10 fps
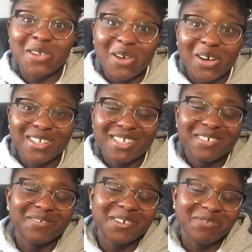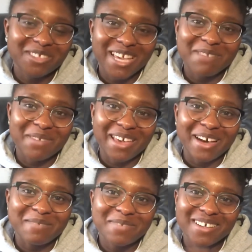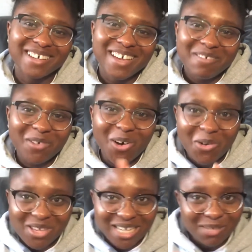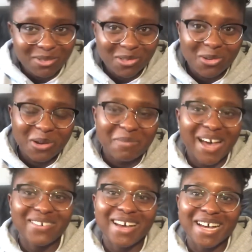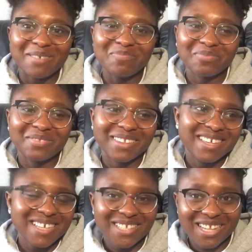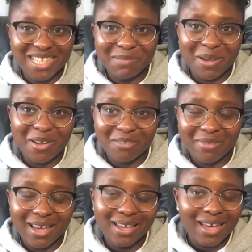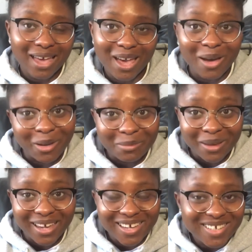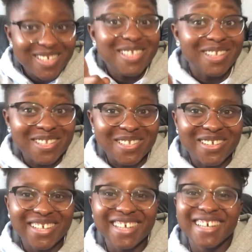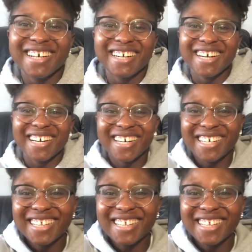God, feel free to hit me up. We'll always have something to talk about. So this has been Ope, aka Ope. See you soon.